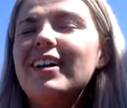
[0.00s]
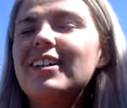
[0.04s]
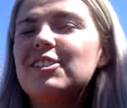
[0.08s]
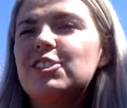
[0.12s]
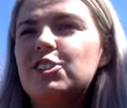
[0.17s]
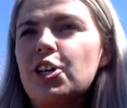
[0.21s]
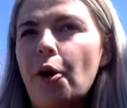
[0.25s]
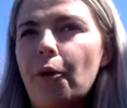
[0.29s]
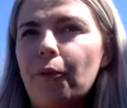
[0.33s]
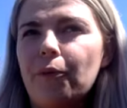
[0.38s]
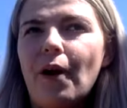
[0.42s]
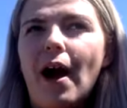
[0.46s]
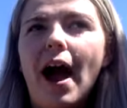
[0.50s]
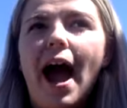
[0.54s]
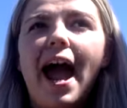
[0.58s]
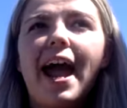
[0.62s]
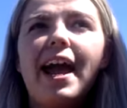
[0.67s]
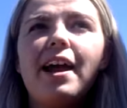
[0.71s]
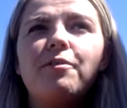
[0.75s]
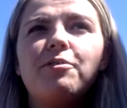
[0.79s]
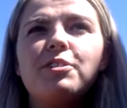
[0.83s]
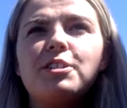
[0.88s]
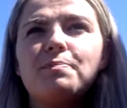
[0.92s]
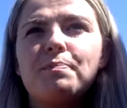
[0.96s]
So
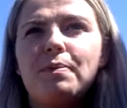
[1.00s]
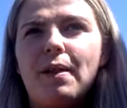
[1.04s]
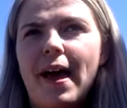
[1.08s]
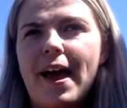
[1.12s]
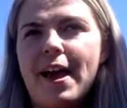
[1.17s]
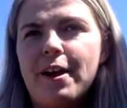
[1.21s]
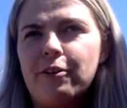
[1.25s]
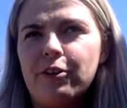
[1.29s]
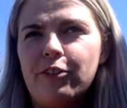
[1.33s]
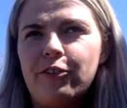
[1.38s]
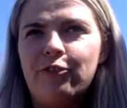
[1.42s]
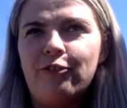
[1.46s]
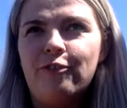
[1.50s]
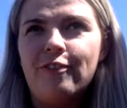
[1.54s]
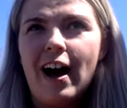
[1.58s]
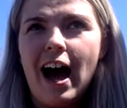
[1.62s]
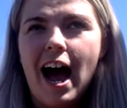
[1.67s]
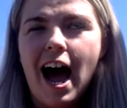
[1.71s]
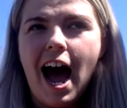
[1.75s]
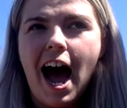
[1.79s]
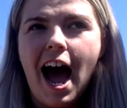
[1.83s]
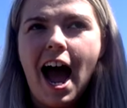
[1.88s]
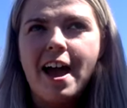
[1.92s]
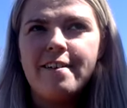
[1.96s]
Ryan was playing with
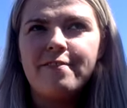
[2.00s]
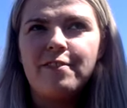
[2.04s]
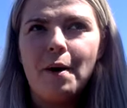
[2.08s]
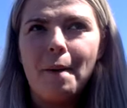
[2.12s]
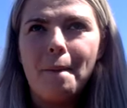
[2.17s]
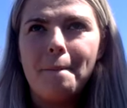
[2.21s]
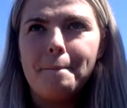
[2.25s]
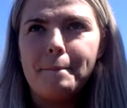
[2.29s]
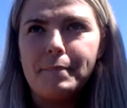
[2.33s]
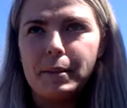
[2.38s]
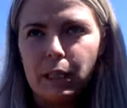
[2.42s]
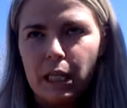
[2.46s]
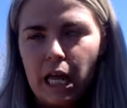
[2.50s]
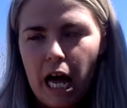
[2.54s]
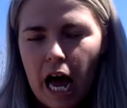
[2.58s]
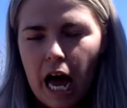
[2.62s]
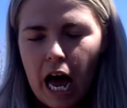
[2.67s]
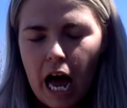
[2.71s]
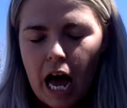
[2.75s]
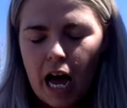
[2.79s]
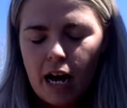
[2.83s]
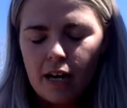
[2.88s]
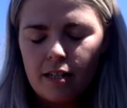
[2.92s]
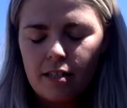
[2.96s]
5
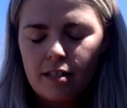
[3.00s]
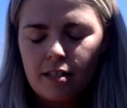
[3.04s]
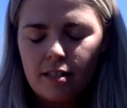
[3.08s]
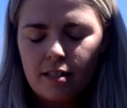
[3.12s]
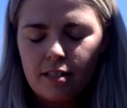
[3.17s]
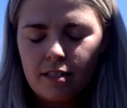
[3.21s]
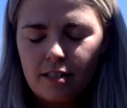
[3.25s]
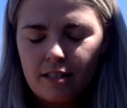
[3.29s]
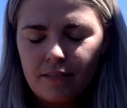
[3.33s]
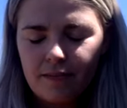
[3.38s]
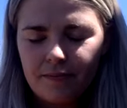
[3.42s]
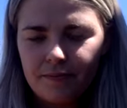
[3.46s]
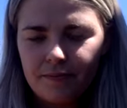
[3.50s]
blocks.